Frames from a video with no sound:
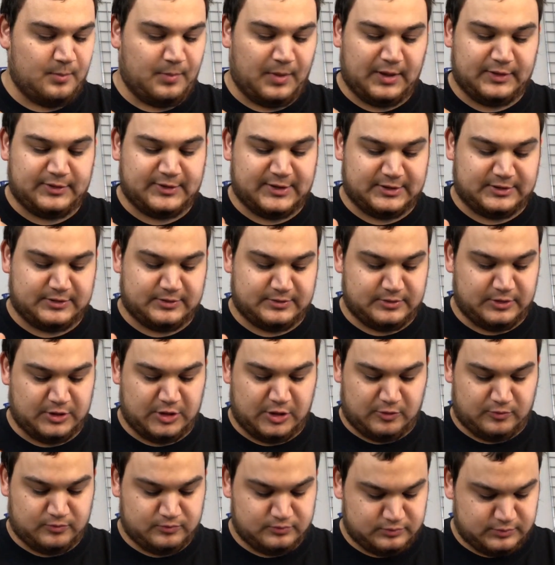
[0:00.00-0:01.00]
But that's, you
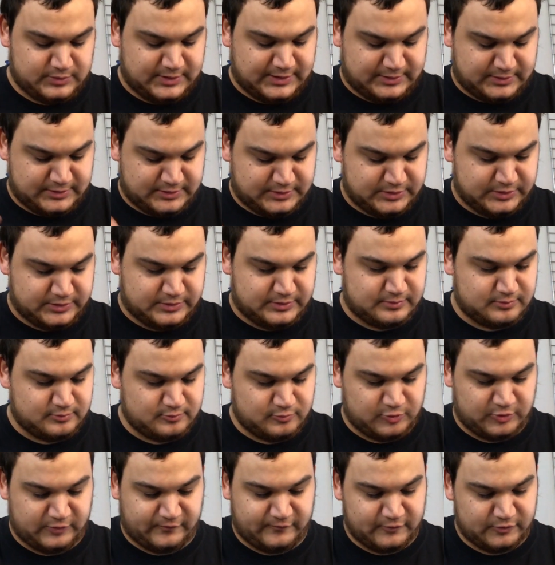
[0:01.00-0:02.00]
know, that's just
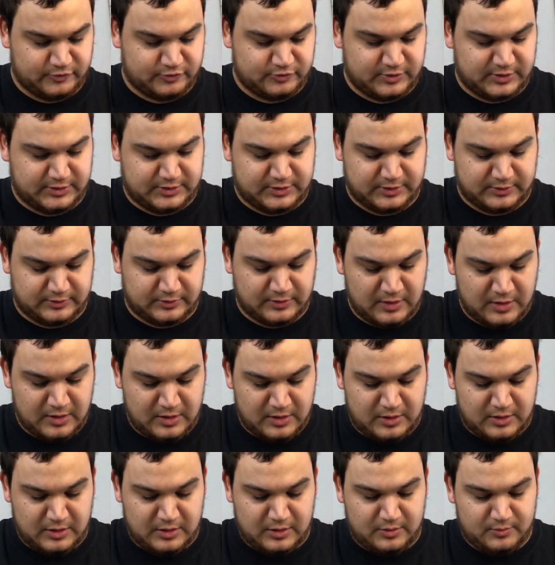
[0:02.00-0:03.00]
what First Strike does.
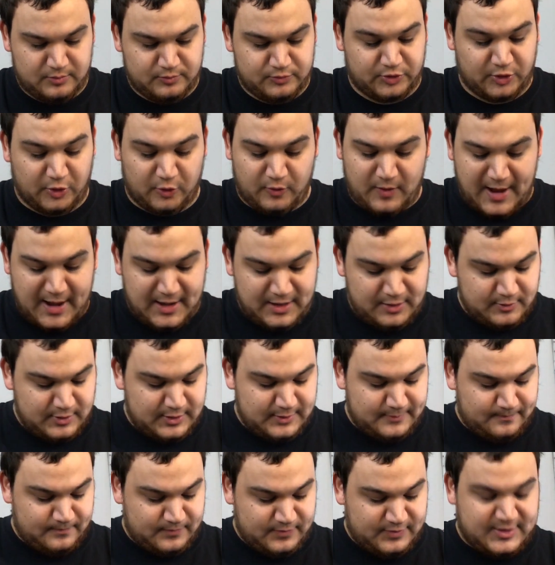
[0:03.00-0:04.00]
So
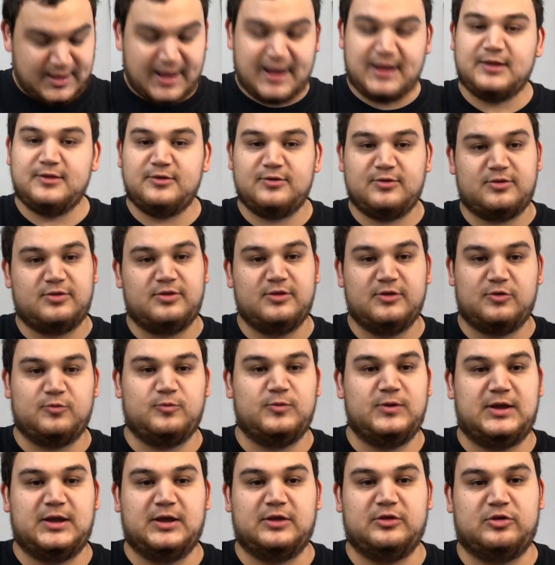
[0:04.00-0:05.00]
anyway, that is this
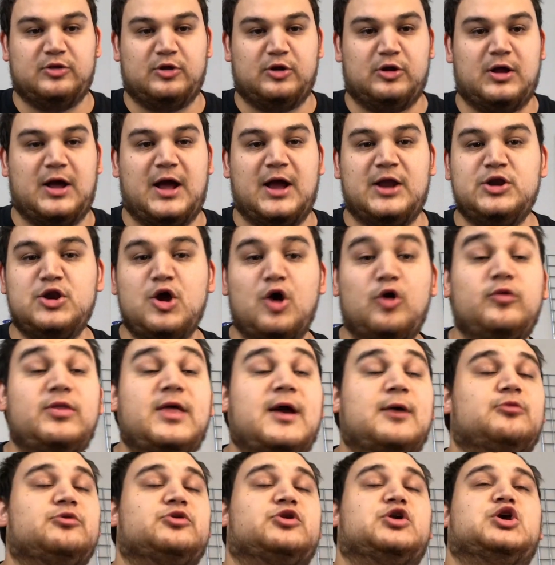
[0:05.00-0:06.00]
weekend thought. I know
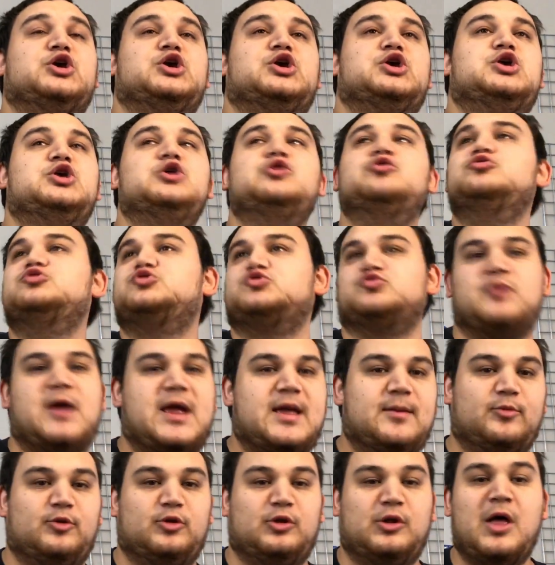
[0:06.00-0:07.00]
that was a huge
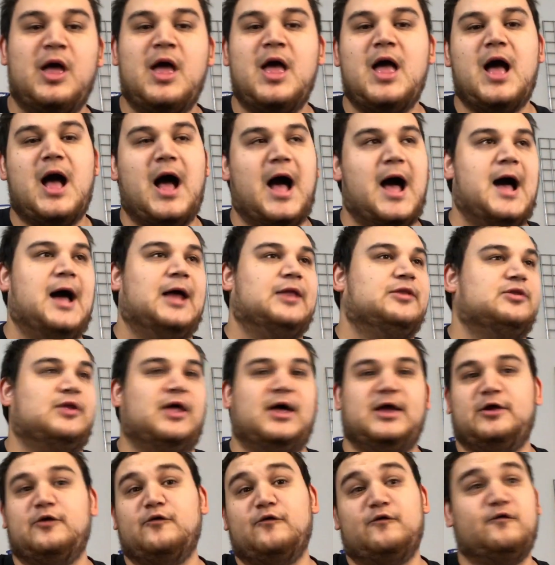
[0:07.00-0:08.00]
ramble on
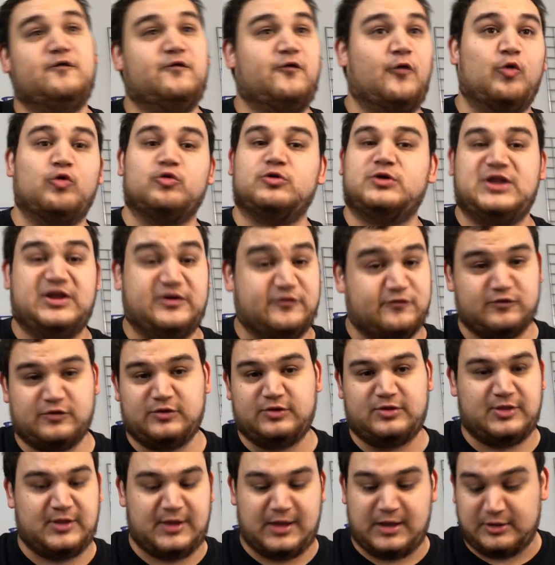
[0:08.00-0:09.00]
like four
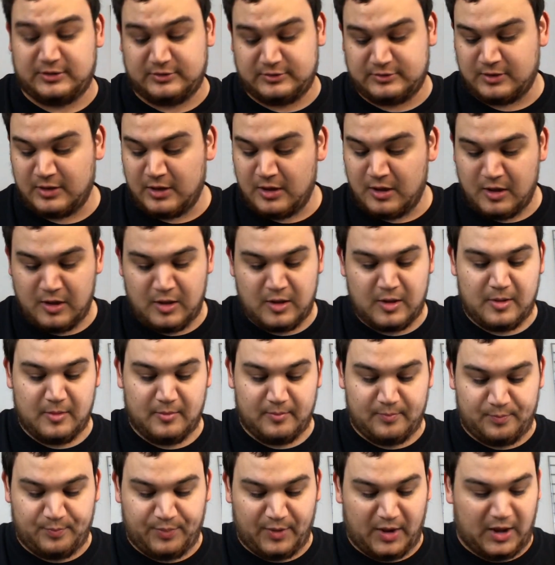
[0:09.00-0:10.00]
different things,
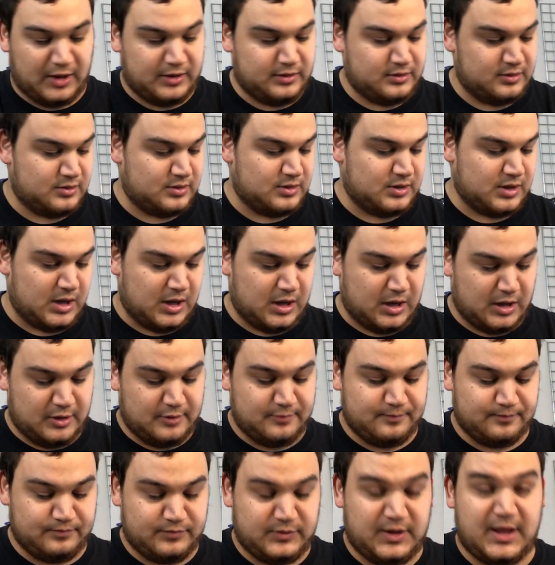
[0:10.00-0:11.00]
but
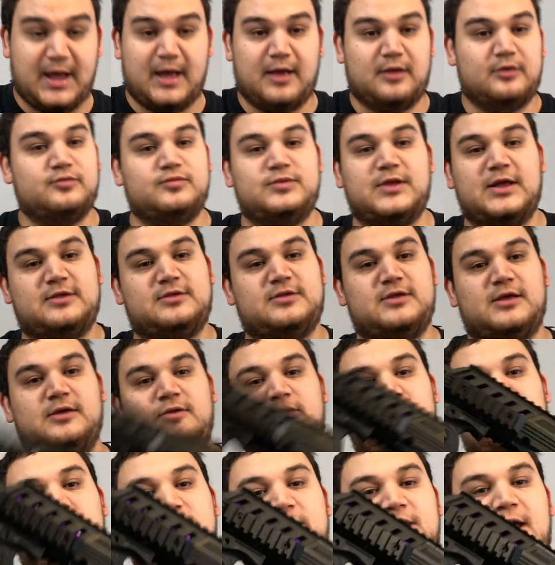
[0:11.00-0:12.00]
yeah, that's
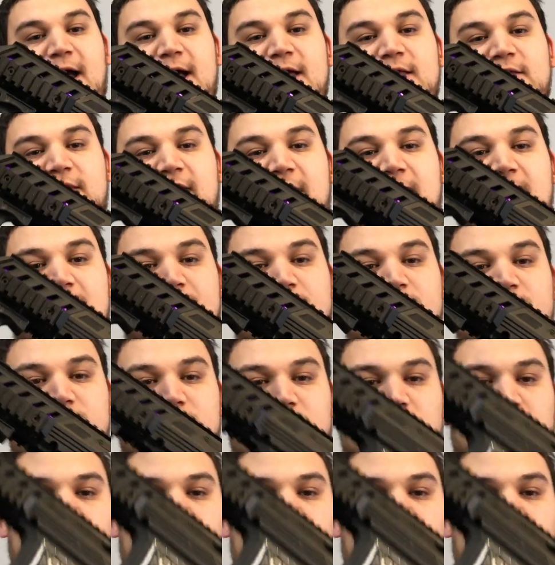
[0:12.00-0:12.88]
it. The die dam